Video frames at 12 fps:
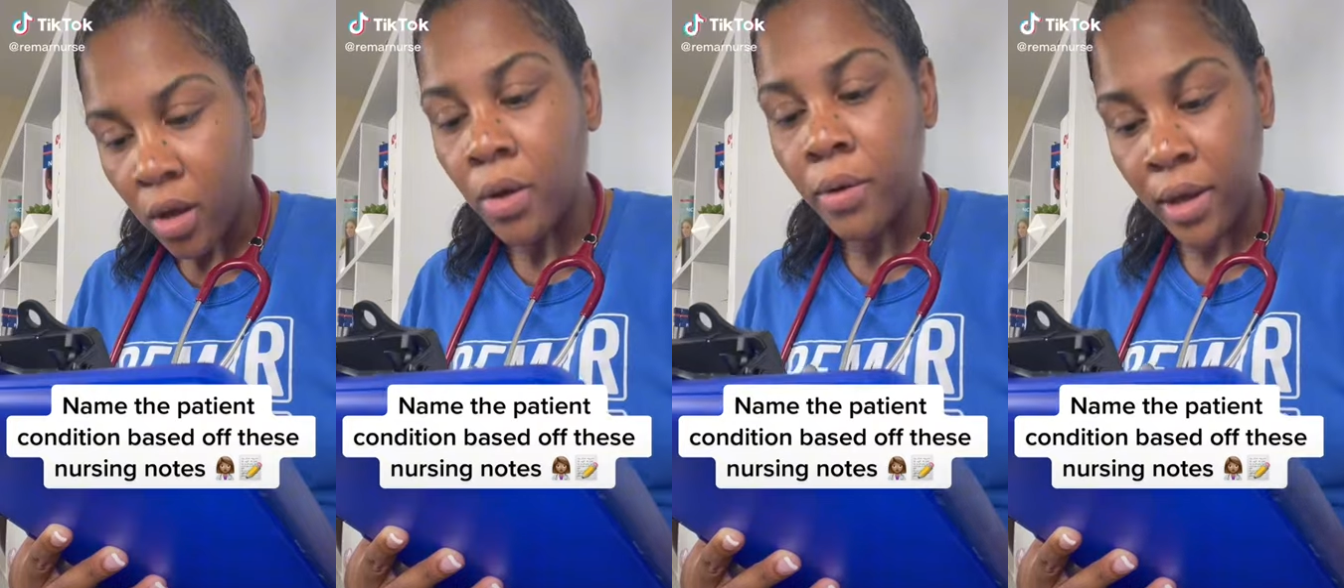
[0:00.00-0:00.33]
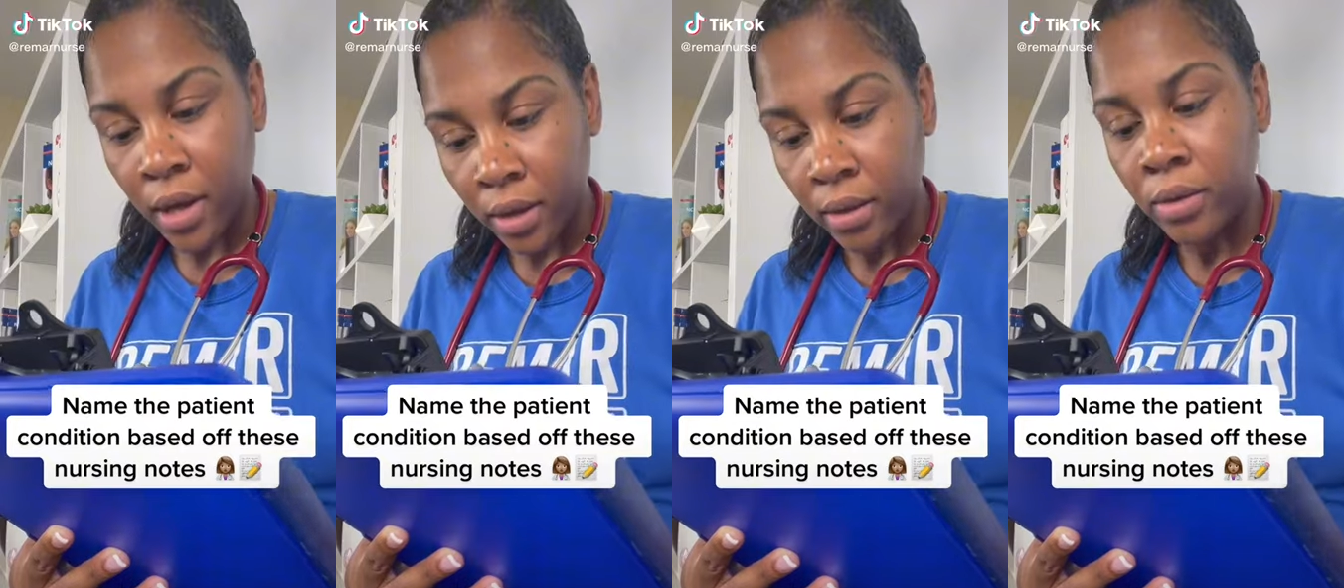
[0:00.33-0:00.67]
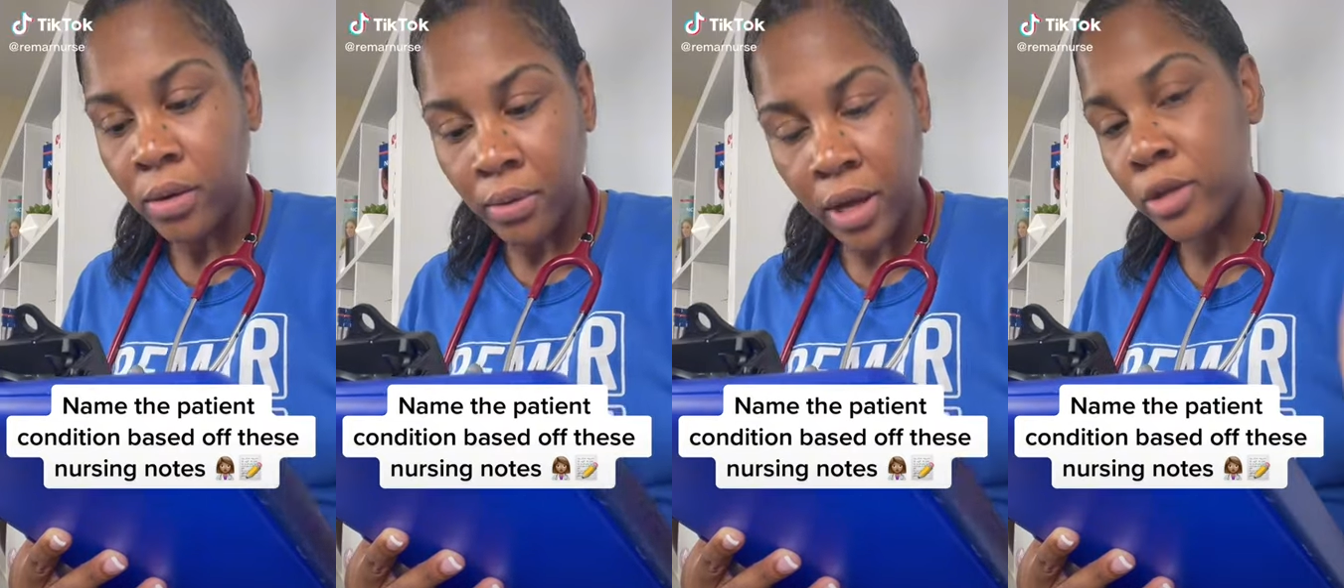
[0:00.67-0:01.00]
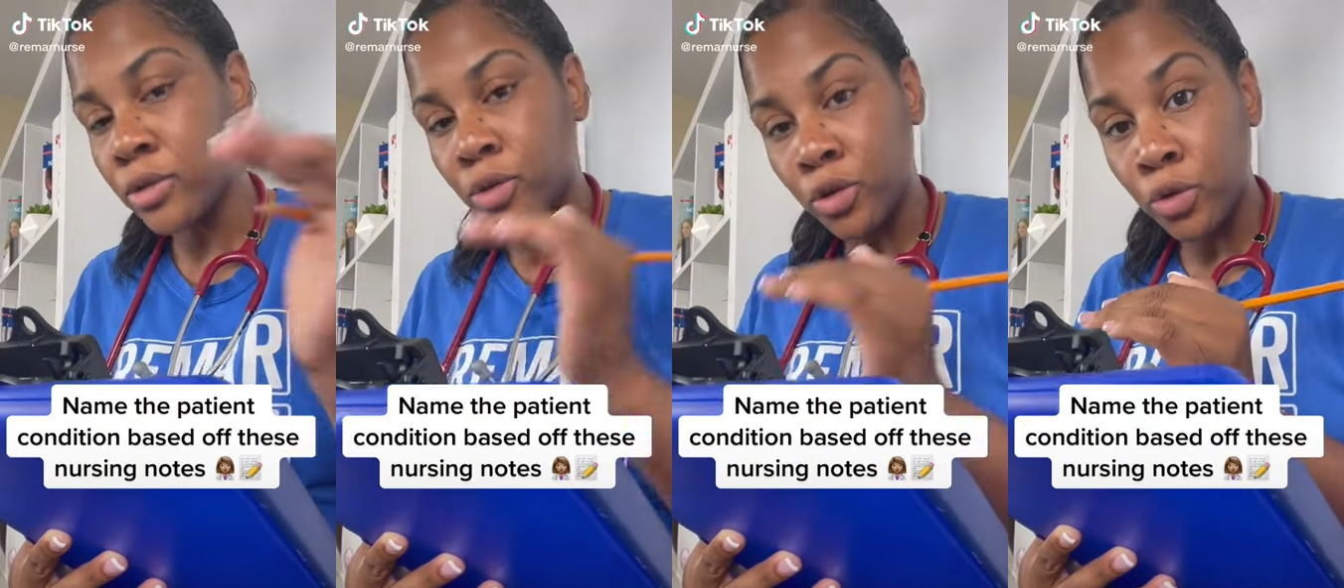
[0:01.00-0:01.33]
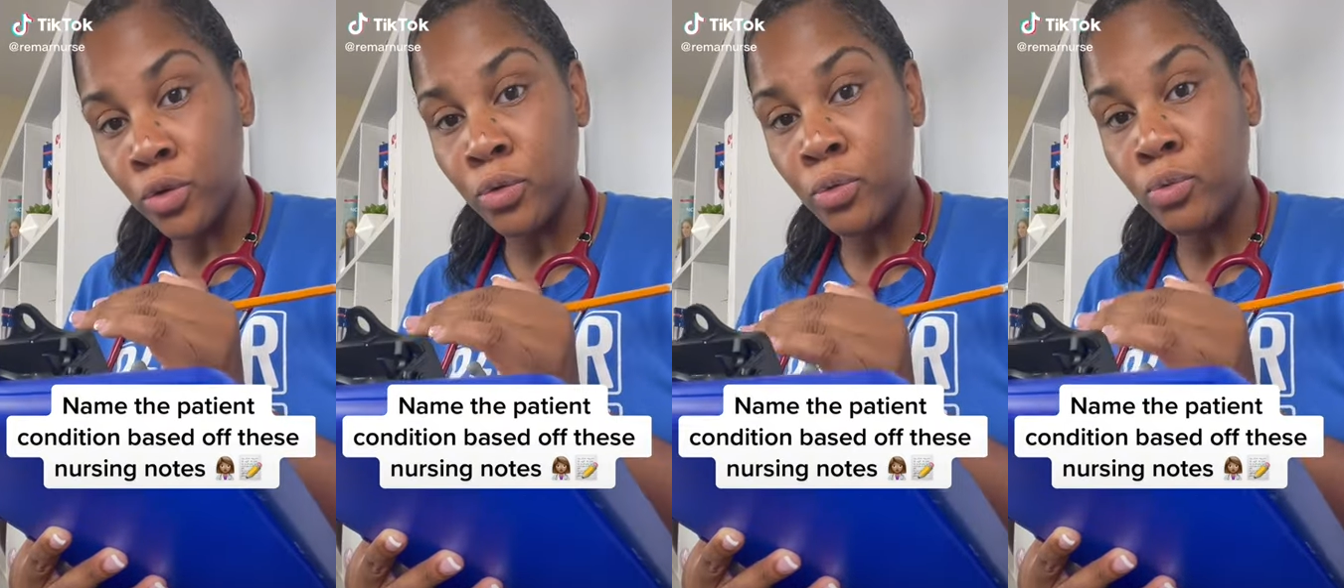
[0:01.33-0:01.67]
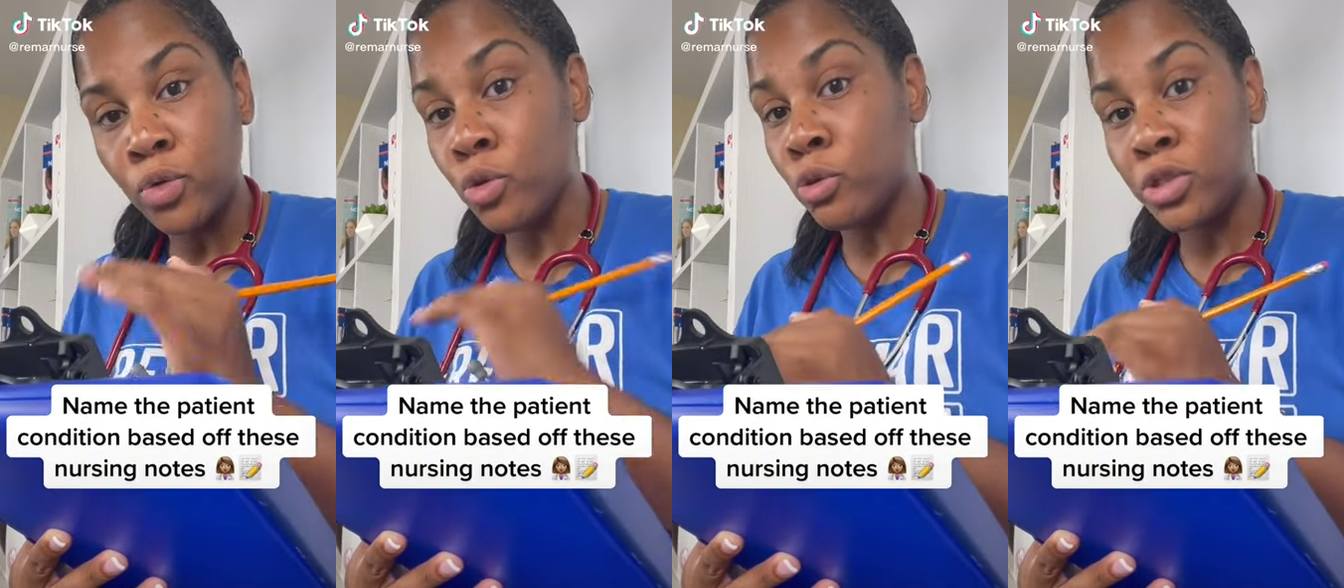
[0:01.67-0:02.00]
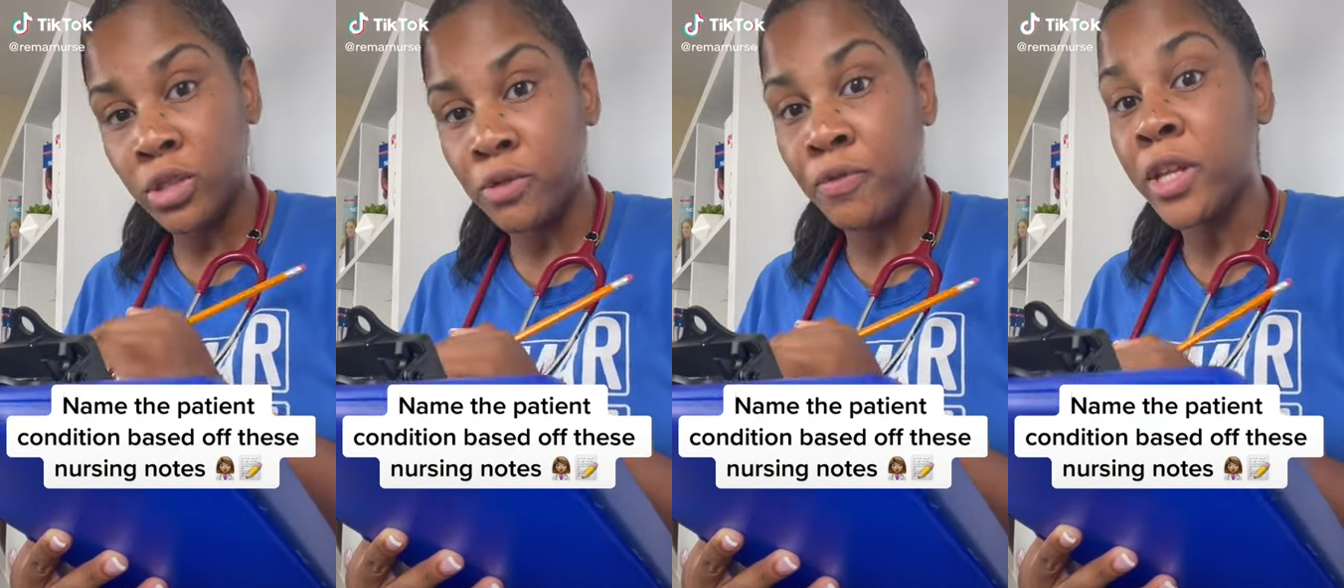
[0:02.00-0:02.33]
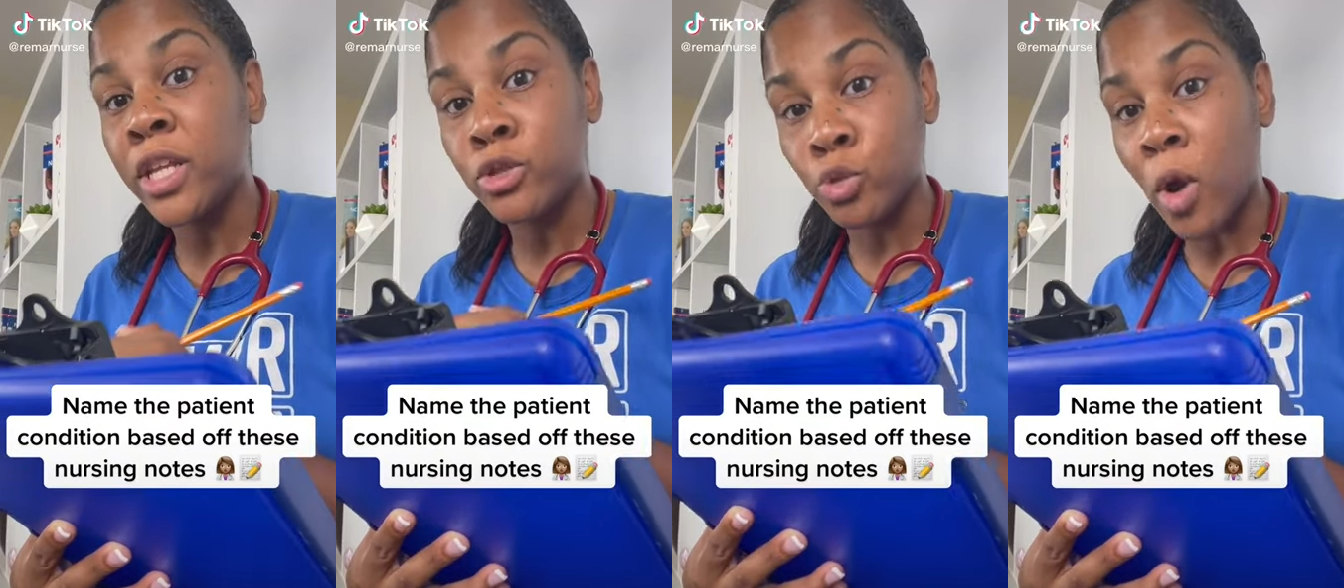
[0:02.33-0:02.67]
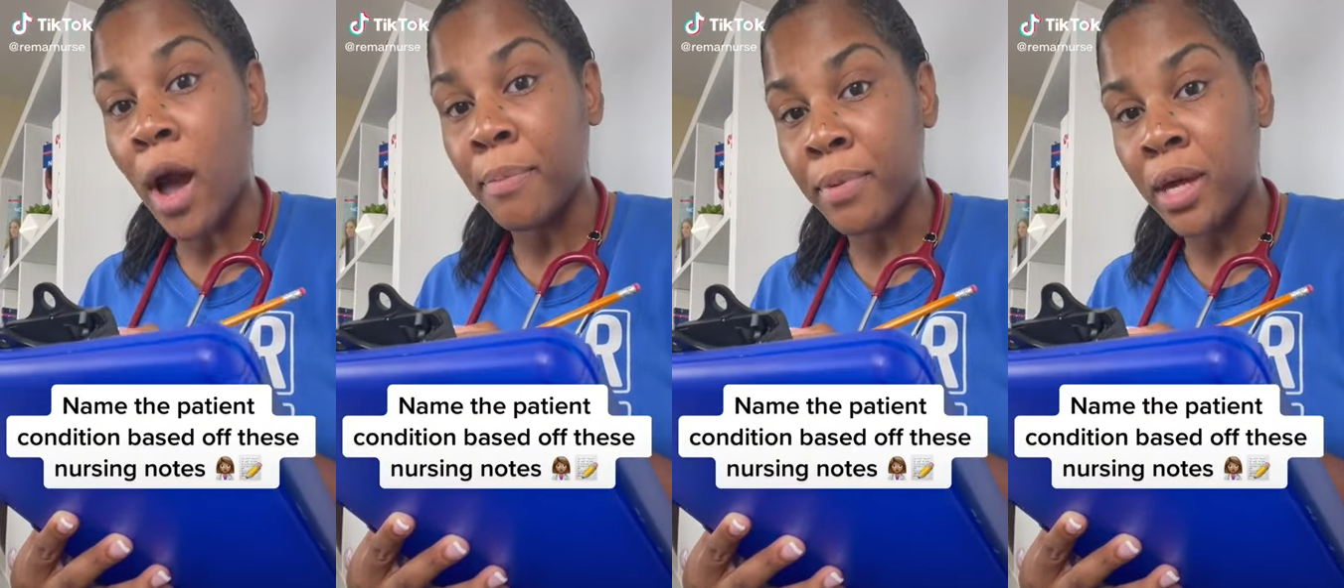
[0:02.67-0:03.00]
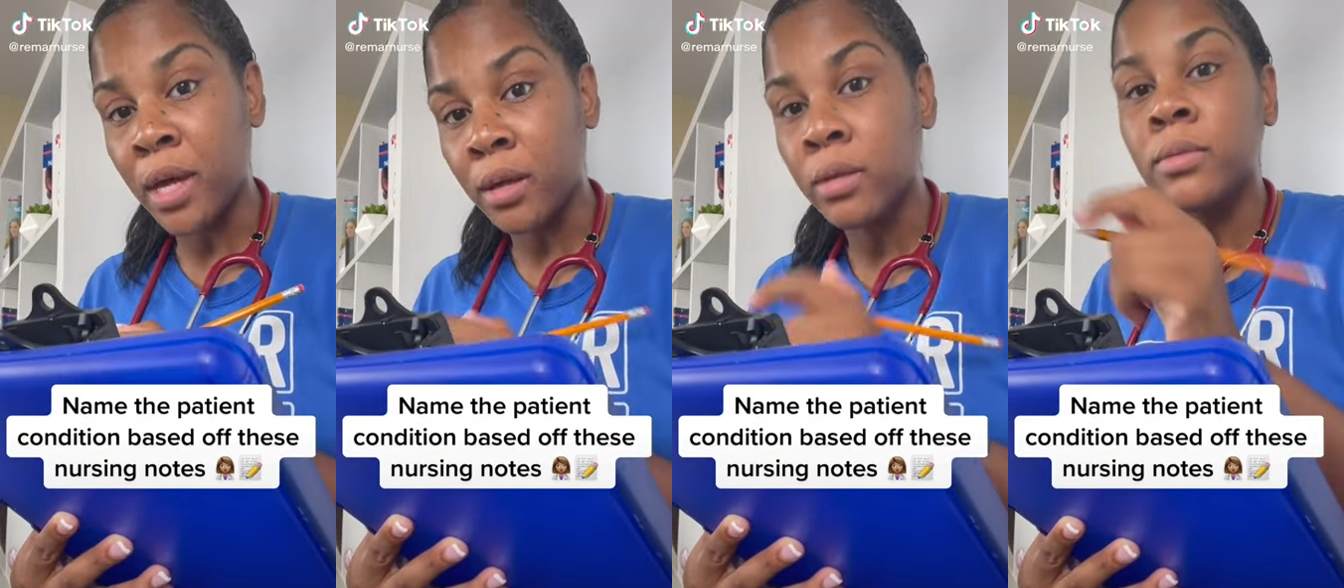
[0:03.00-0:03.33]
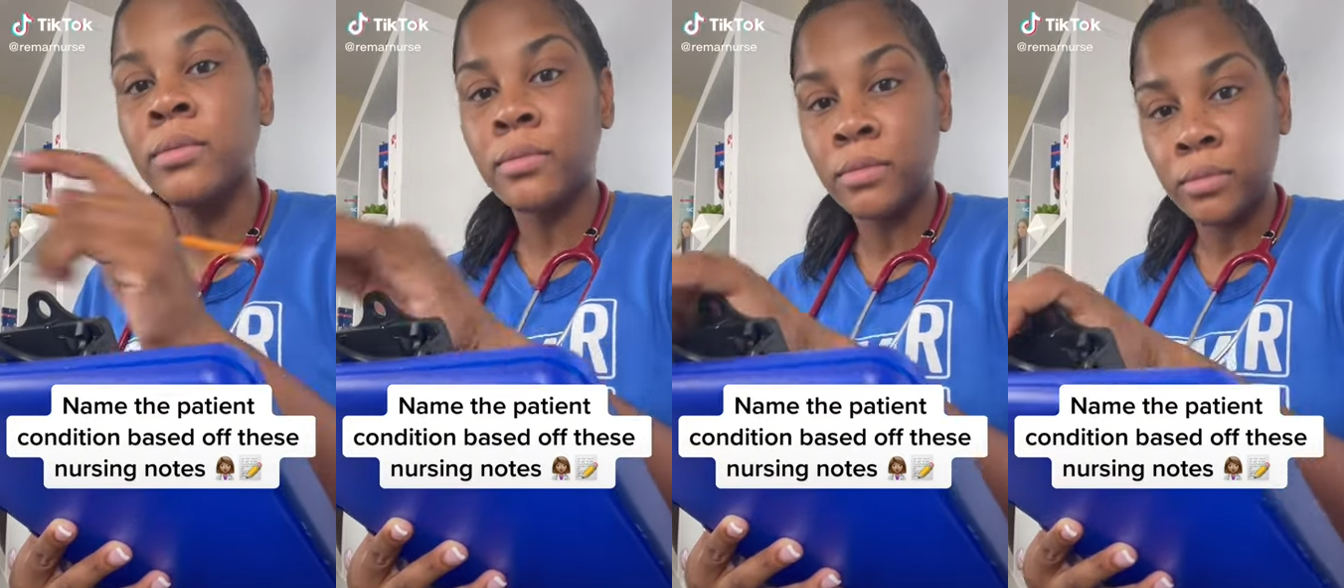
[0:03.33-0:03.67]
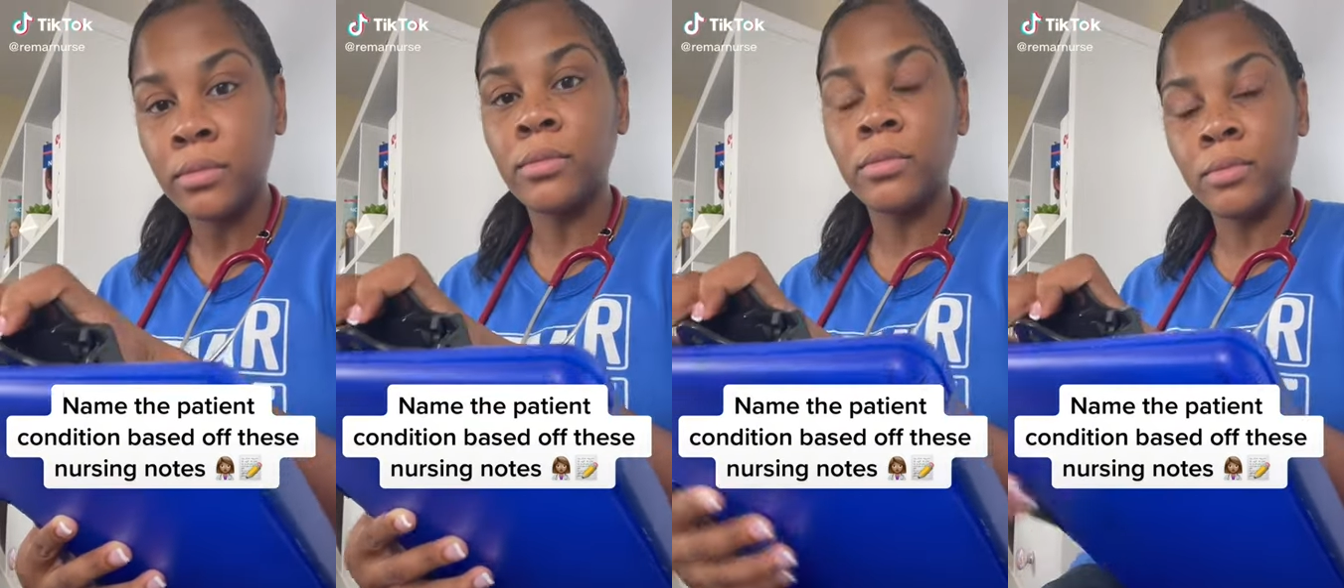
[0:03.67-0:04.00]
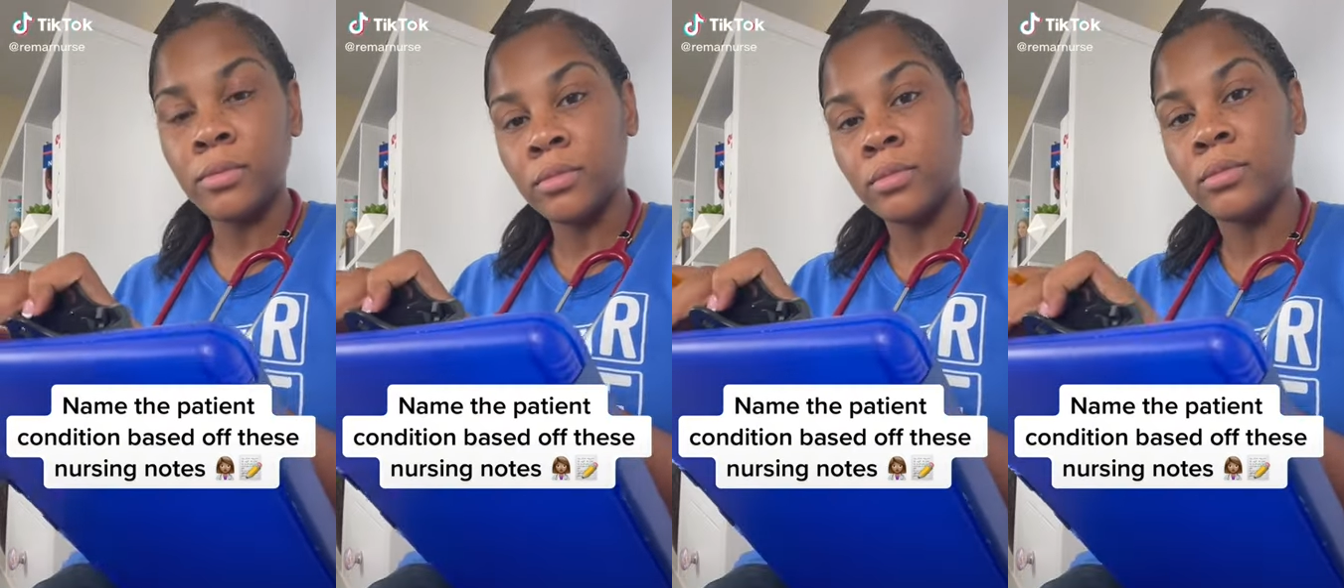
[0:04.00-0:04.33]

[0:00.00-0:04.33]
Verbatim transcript: Okay, okay, so you you just feel it dropping. Mm-hmm.